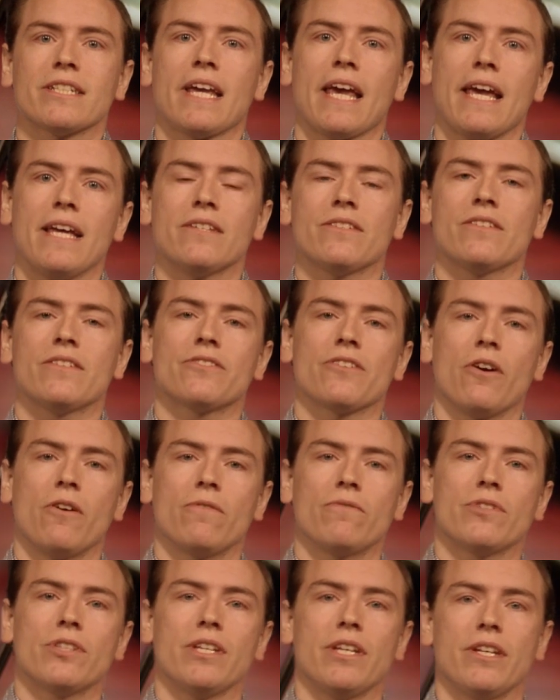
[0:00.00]
cases
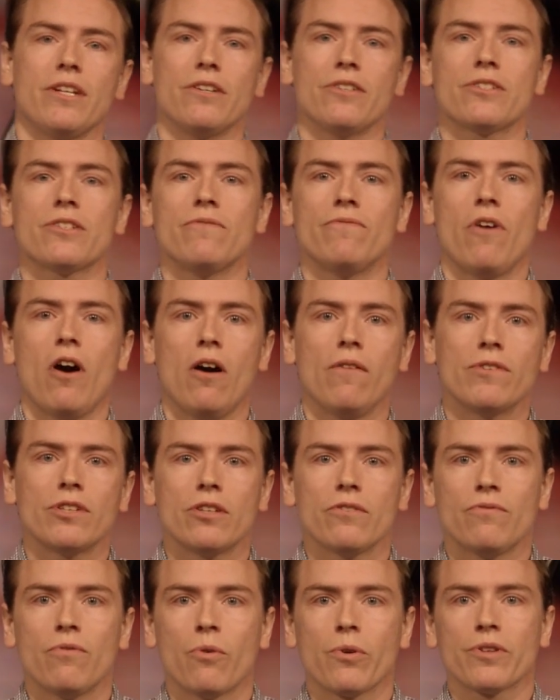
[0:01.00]
over the years involving
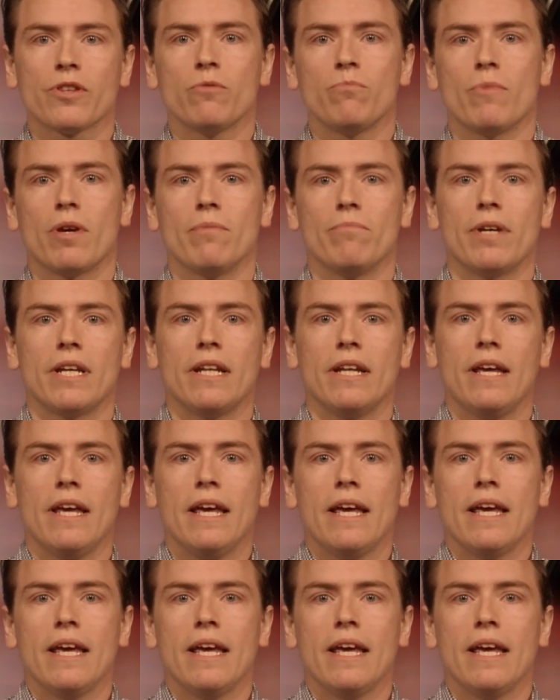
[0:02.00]
the Fourth Amendment